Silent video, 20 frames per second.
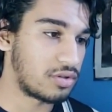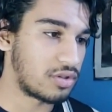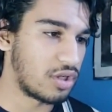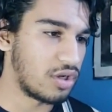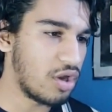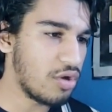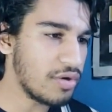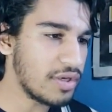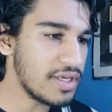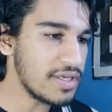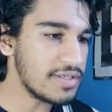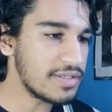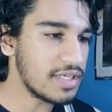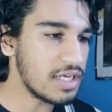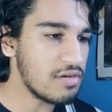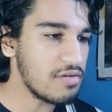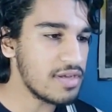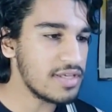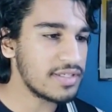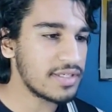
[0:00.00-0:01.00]
The Loki
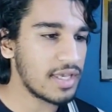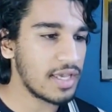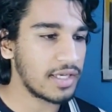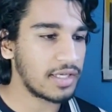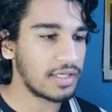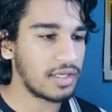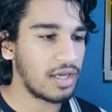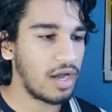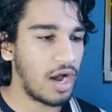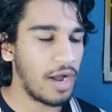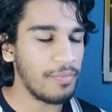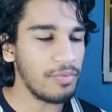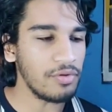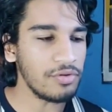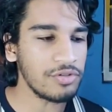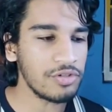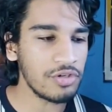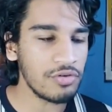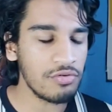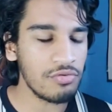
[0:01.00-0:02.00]
series, I'm
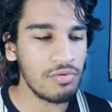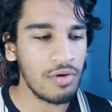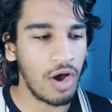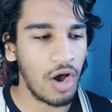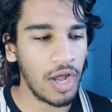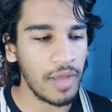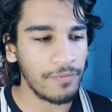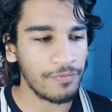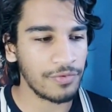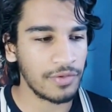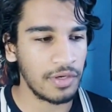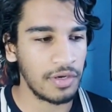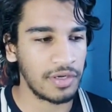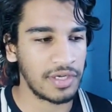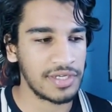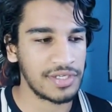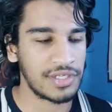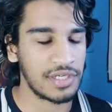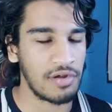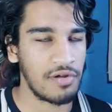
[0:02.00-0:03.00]
not so hyped for the
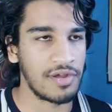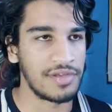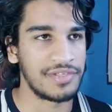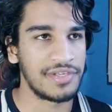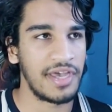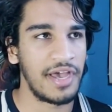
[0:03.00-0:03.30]
Loki series,